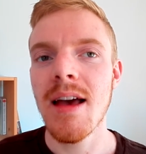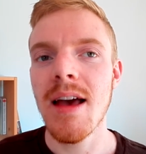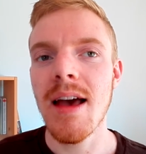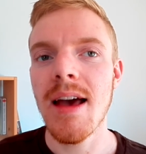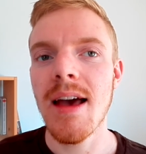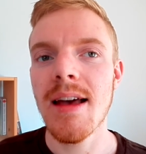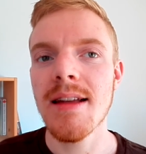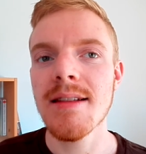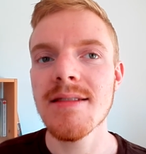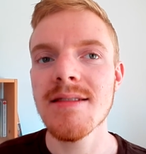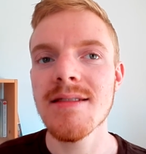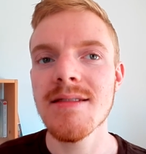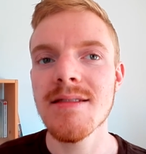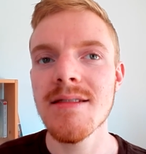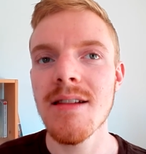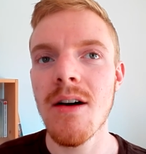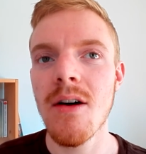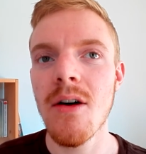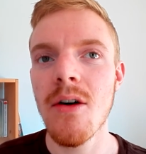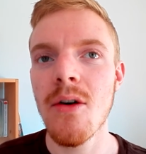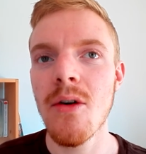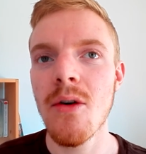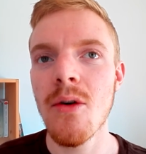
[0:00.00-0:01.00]
And
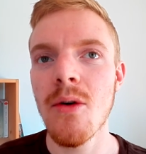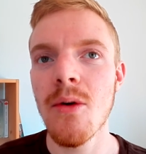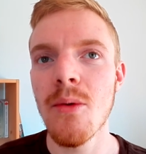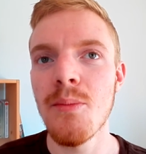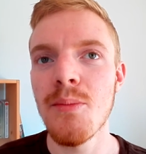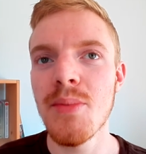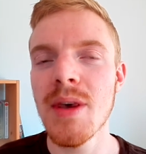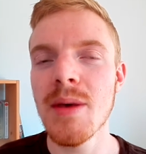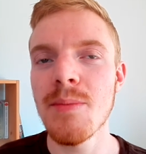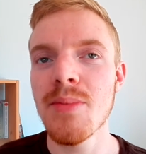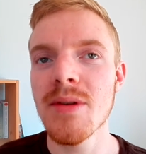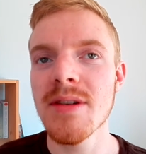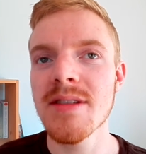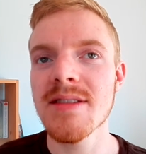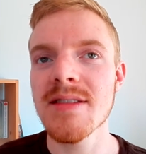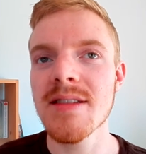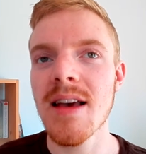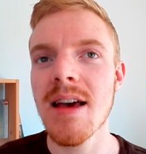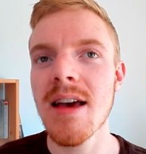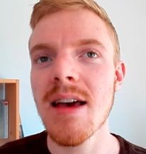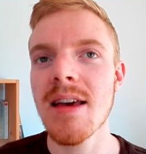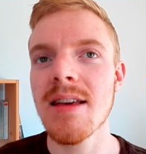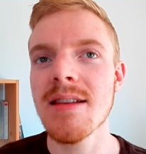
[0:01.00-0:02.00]
so people
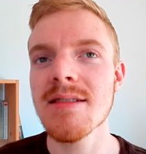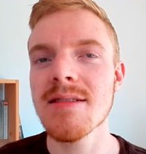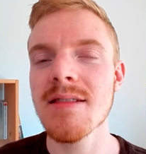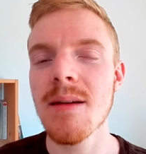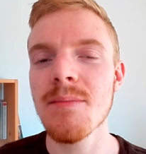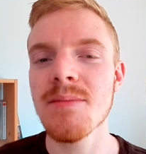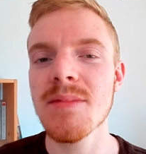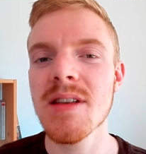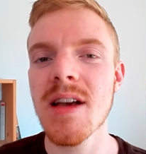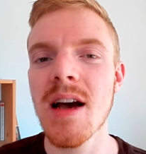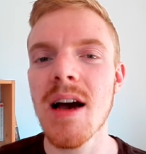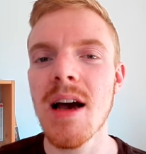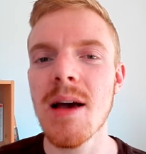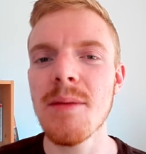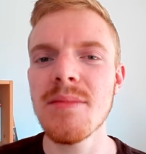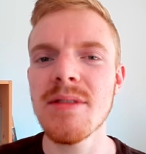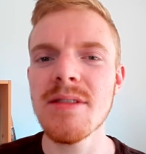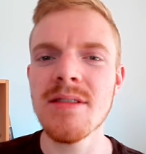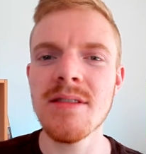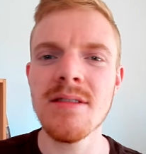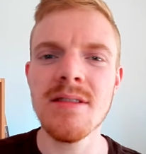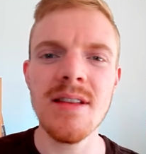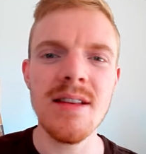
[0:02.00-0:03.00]
say
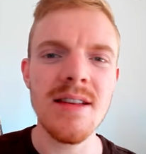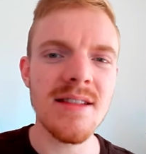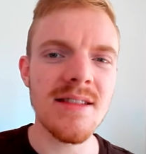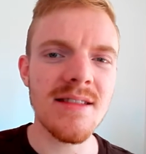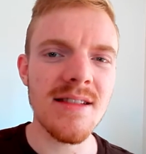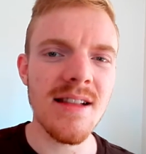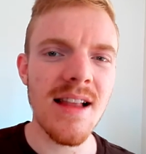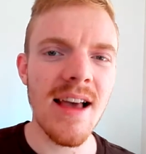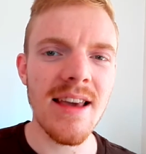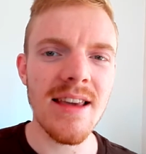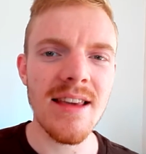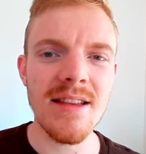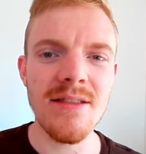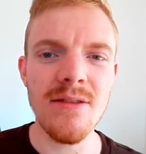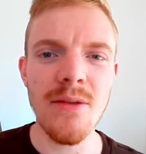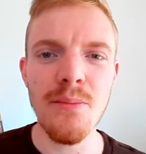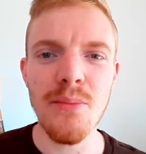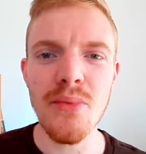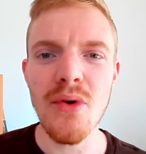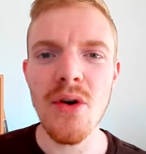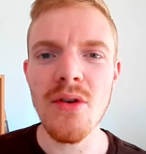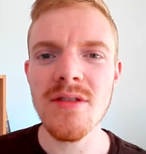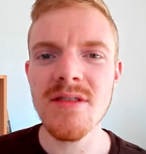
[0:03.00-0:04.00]
sometimes it's like in the
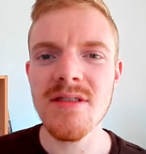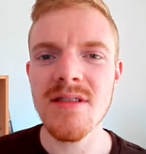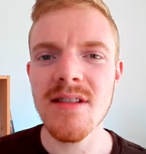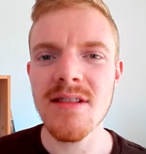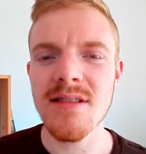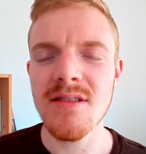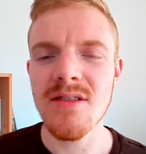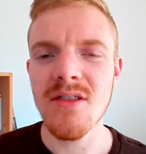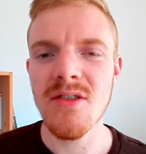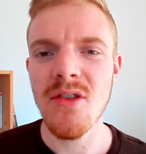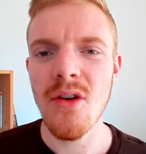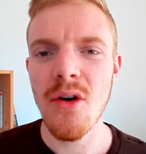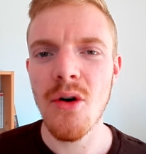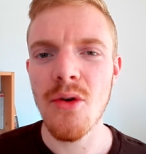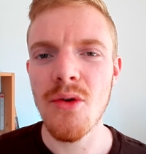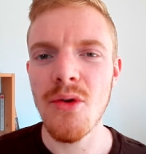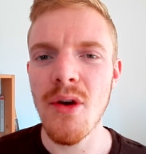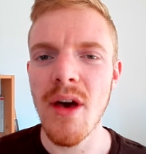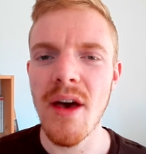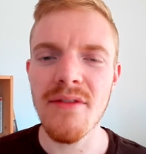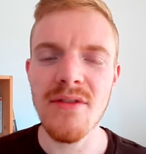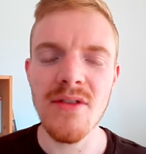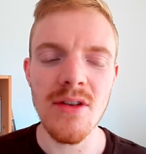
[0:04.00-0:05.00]
process, you know,
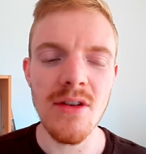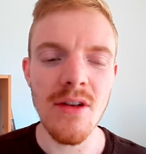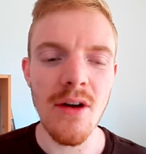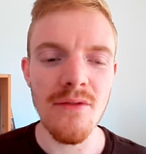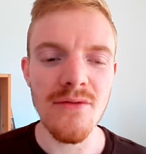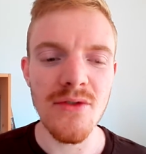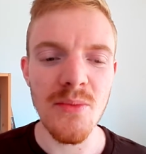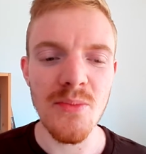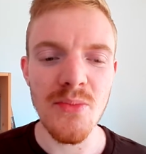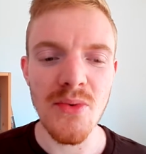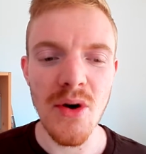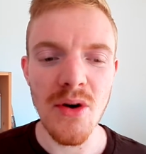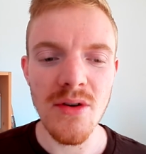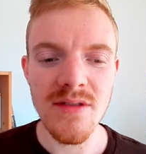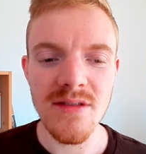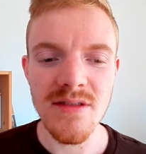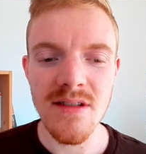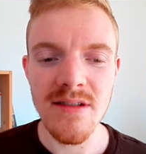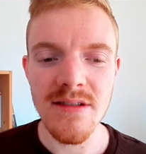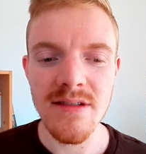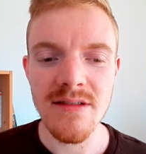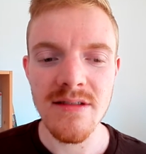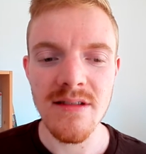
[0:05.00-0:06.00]
you have to love the
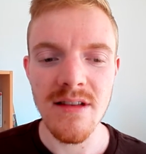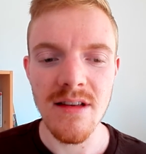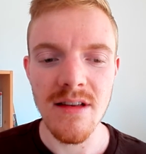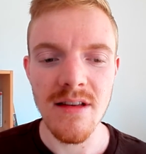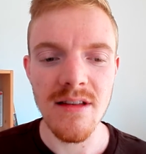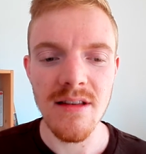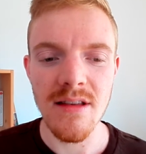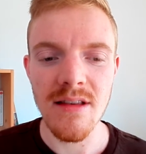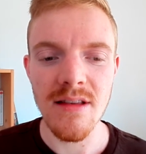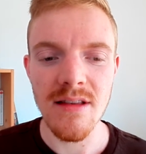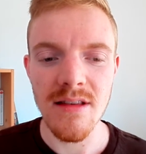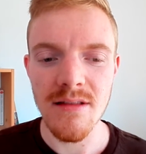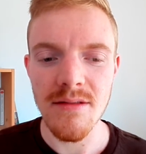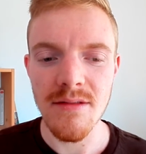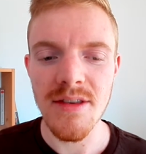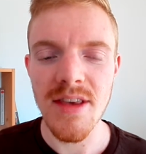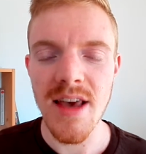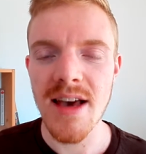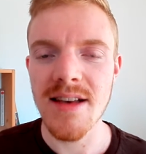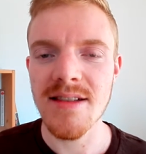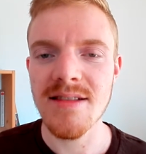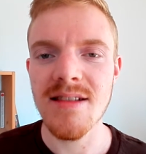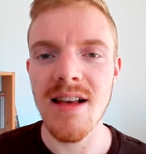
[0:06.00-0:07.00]
process.
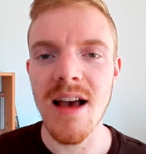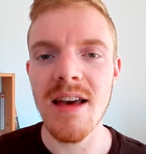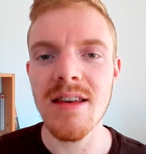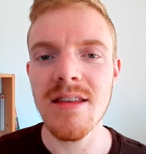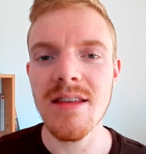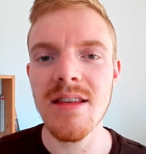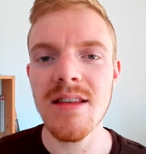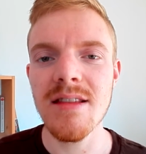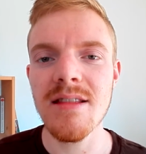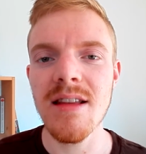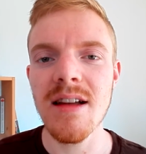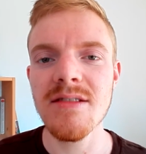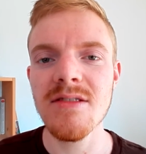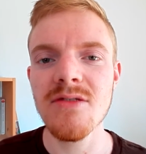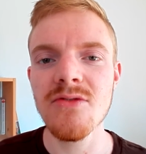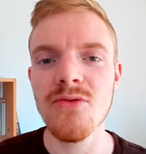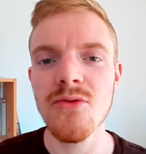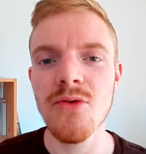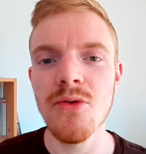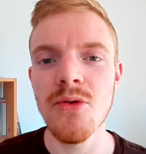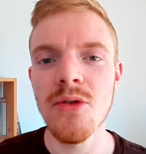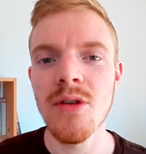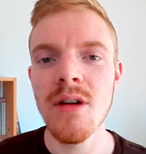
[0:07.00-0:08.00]
Yes, I think that's
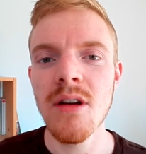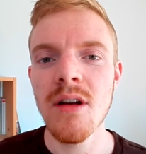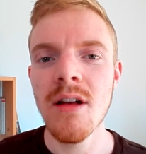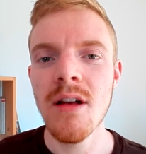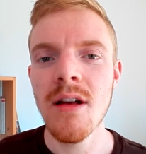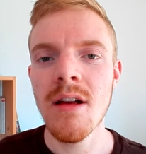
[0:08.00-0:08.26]
true.